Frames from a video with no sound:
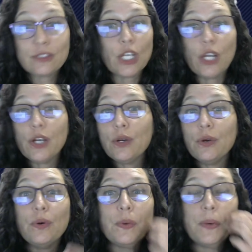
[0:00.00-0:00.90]

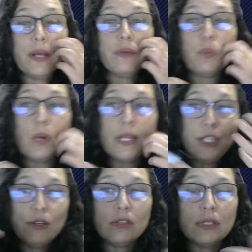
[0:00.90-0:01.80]
So when
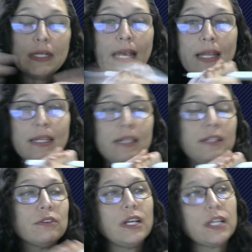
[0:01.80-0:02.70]
you look at it and
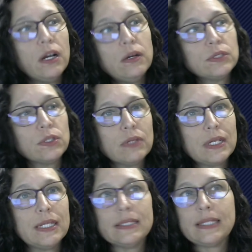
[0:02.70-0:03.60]
you're like, oh, it's only
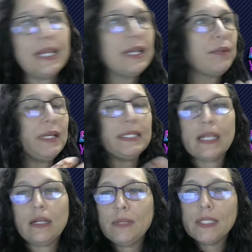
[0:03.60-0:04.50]
going to take me
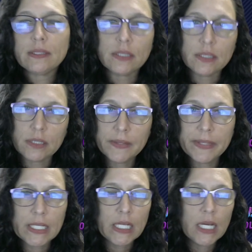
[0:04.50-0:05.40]
10 minutes to do
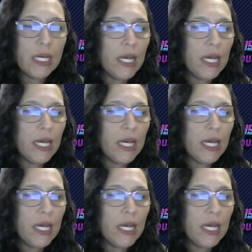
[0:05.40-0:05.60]
it.